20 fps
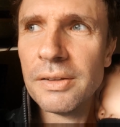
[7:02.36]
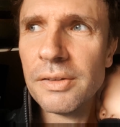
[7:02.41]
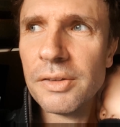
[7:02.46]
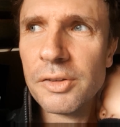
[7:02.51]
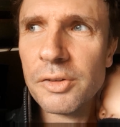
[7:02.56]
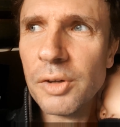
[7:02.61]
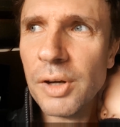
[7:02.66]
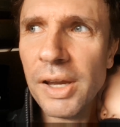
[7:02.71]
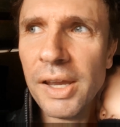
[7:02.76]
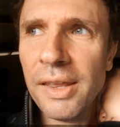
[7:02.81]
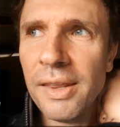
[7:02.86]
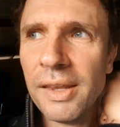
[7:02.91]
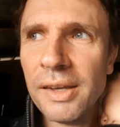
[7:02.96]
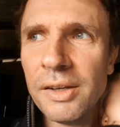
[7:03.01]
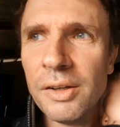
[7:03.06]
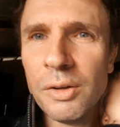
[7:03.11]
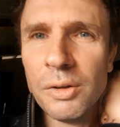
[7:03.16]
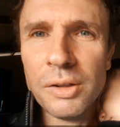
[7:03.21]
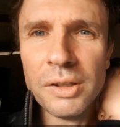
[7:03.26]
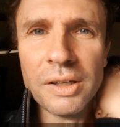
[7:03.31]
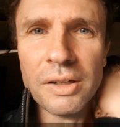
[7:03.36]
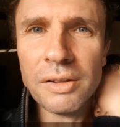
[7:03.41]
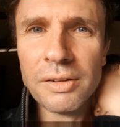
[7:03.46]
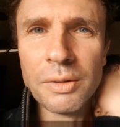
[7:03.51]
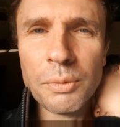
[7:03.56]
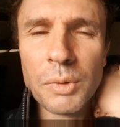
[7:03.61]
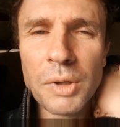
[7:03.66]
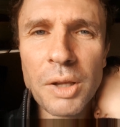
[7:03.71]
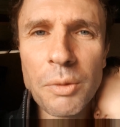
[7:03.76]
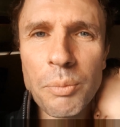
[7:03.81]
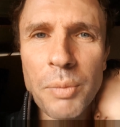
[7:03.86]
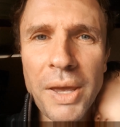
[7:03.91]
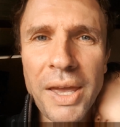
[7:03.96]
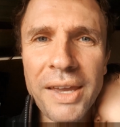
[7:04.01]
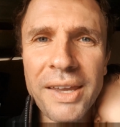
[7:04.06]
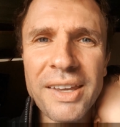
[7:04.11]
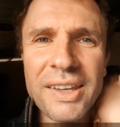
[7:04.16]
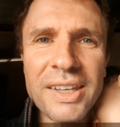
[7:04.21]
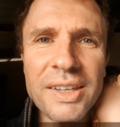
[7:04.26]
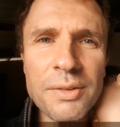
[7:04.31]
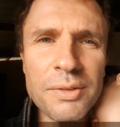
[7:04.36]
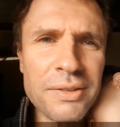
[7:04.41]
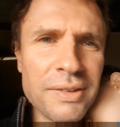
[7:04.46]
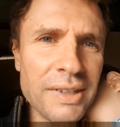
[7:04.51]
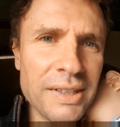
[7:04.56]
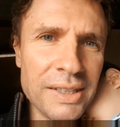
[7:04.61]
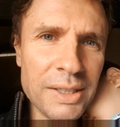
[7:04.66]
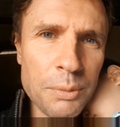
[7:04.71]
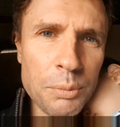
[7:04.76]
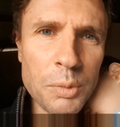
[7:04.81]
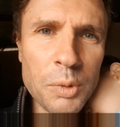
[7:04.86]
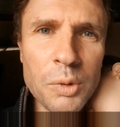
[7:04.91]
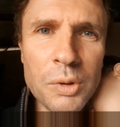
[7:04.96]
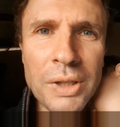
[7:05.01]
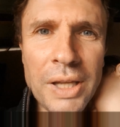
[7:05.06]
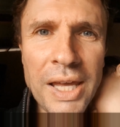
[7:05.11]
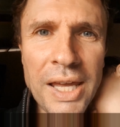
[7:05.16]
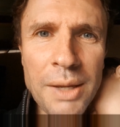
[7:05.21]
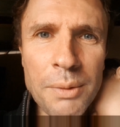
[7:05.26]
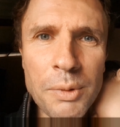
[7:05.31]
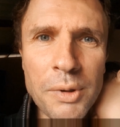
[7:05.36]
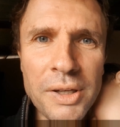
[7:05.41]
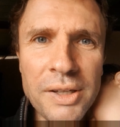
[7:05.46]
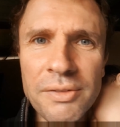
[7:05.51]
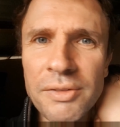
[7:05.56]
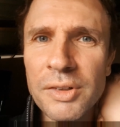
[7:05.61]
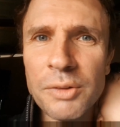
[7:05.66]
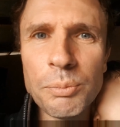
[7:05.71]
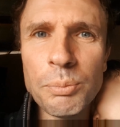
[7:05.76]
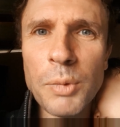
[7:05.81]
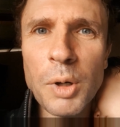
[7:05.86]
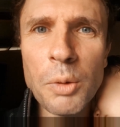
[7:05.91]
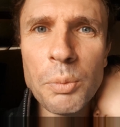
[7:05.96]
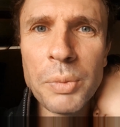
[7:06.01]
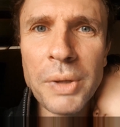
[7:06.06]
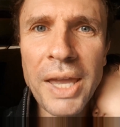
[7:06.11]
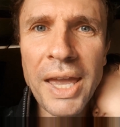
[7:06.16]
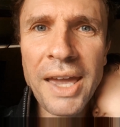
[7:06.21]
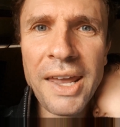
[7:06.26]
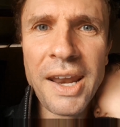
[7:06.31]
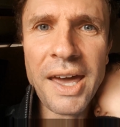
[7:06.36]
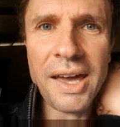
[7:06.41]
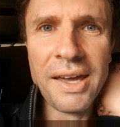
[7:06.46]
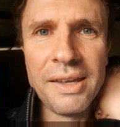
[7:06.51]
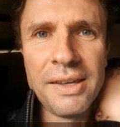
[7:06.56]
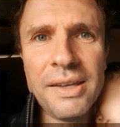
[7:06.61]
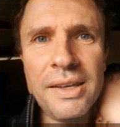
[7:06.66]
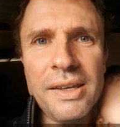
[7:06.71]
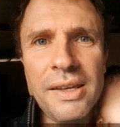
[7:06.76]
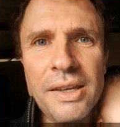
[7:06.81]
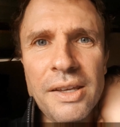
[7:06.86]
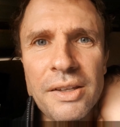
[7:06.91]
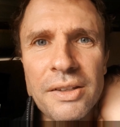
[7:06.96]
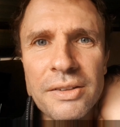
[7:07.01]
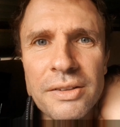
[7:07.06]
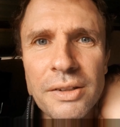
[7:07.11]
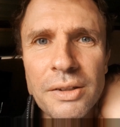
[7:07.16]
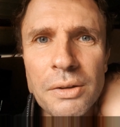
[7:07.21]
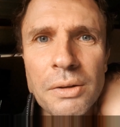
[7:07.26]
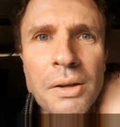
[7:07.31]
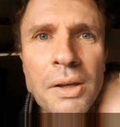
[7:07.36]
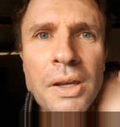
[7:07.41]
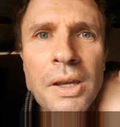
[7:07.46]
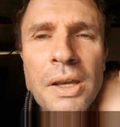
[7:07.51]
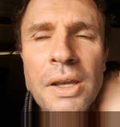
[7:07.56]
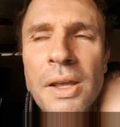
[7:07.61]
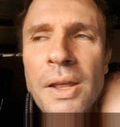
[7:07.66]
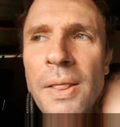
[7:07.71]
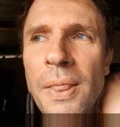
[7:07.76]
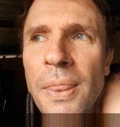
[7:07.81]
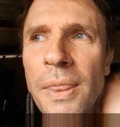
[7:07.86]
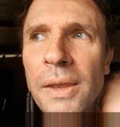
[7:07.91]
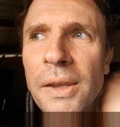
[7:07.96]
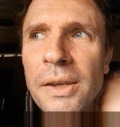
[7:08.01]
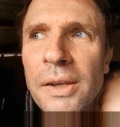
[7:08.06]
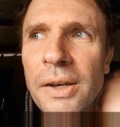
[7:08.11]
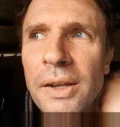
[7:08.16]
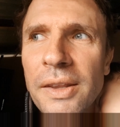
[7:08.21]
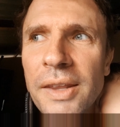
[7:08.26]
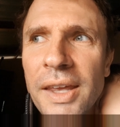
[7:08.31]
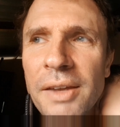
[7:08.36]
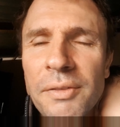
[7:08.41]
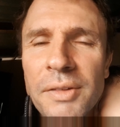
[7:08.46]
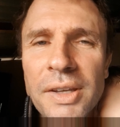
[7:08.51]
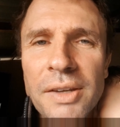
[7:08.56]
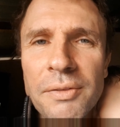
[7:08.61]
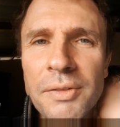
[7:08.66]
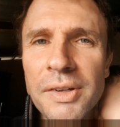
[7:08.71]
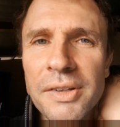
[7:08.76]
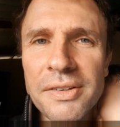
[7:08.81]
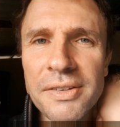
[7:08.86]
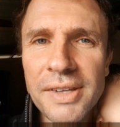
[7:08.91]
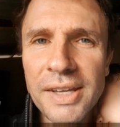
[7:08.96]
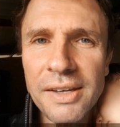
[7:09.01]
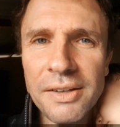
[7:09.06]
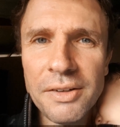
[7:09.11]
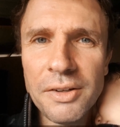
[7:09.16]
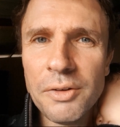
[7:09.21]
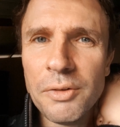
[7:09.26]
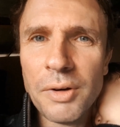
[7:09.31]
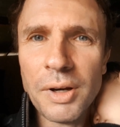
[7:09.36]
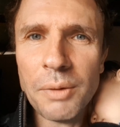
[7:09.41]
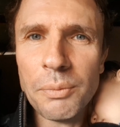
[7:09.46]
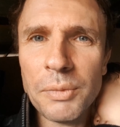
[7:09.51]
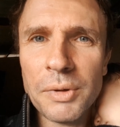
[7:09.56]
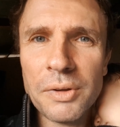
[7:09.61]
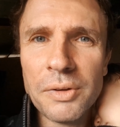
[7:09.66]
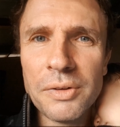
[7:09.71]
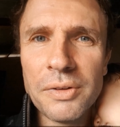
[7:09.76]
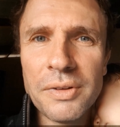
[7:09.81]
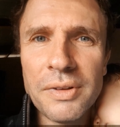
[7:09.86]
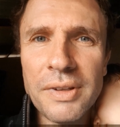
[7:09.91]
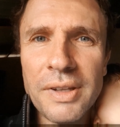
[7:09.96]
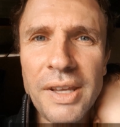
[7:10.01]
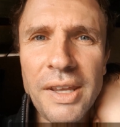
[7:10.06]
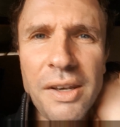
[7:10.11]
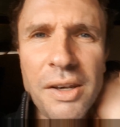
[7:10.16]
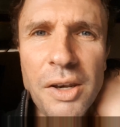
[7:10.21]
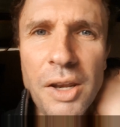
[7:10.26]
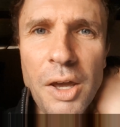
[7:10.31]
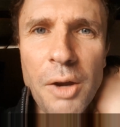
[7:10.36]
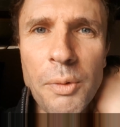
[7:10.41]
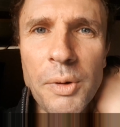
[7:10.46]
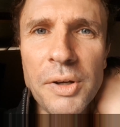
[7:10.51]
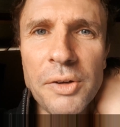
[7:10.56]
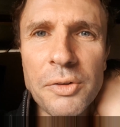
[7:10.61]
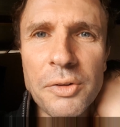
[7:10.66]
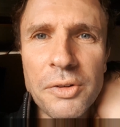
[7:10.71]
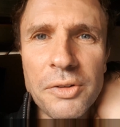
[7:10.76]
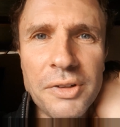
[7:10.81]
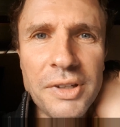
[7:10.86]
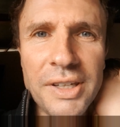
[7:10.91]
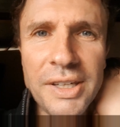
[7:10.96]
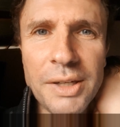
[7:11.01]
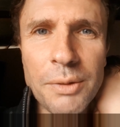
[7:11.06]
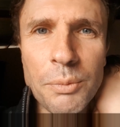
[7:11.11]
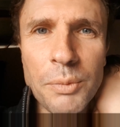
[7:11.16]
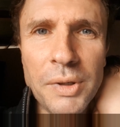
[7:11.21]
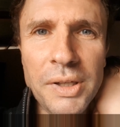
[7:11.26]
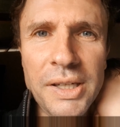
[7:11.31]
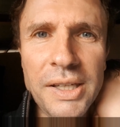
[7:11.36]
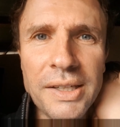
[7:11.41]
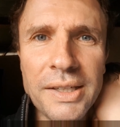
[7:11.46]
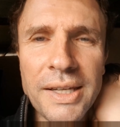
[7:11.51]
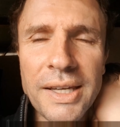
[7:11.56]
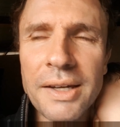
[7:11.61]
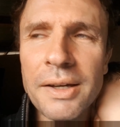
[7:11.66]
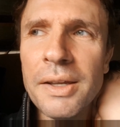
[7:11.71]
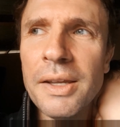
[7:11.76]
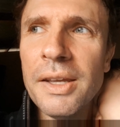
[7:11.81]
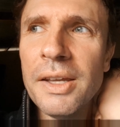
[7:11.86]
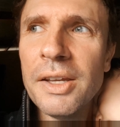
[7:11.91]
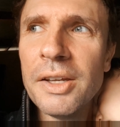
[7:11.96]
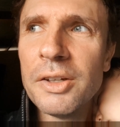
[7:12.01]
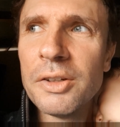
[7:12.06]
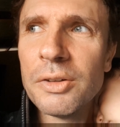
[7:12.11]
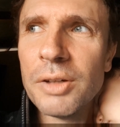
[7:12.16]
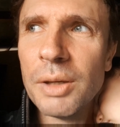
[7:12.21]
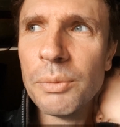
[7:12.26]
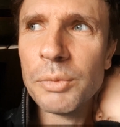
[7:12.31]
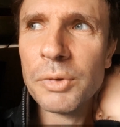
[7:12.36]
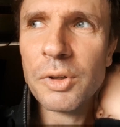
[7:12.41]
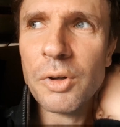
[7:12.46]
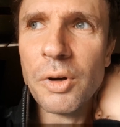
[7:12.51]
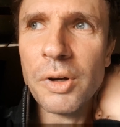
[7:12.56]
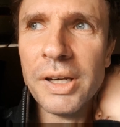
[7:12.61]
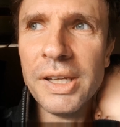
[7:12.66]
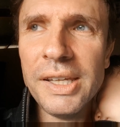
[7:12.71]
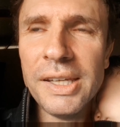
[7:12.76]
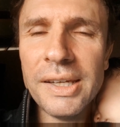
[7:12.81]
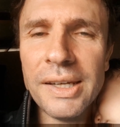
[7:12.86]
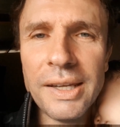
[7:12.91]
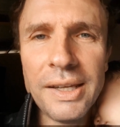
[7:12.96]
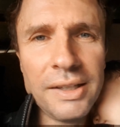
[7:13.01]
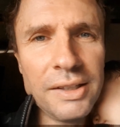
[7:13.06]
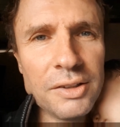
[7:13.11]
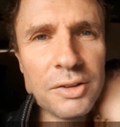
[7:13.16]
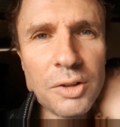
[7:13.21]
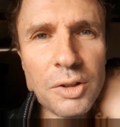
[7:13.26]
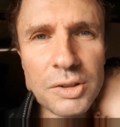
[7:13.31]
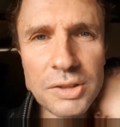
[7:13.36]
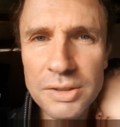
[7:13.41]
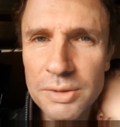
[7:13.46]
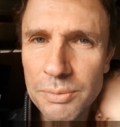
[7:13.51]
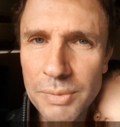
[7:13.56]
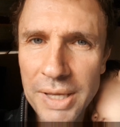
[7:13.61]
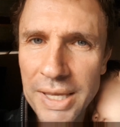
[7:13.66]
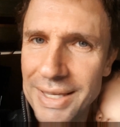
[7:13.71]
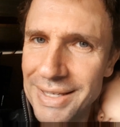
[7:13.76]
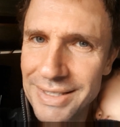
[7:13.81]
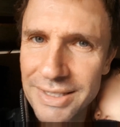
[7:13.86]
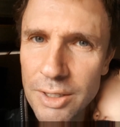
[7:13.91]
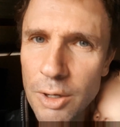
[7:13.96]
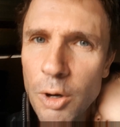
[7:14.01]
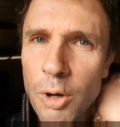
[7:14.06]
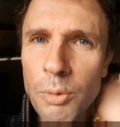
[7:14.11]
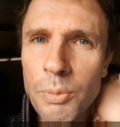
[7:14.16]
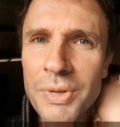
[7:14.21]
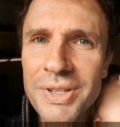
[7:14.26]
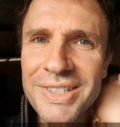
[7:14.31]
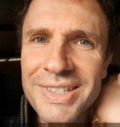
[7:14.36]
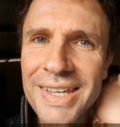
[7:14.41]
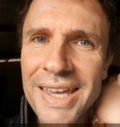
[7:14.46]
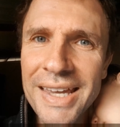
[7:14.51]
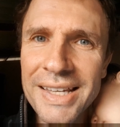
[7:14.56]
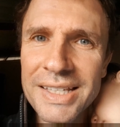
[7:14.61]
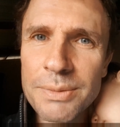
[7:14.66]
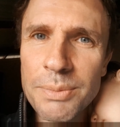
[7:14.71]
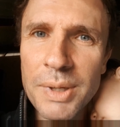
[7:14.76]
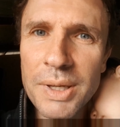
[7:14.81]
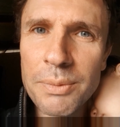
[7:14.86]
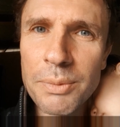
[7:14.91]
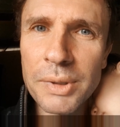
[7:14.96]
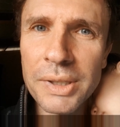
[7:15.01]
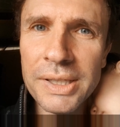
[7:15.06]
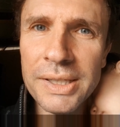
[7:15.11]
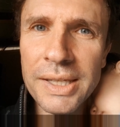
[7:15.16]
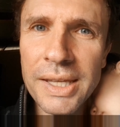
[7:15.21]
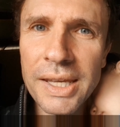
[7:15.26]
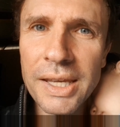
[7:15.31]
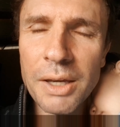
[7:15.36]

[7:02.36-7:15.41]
Australia, they do it. You know, someone like Packer gives to the Liberal, Labor, even Bob Catter. So, you know, they haven't given a cent to Trump because they had no interest in him winning. Now, Trump's got in, and he's got some ex-Goldman Sachs people in there.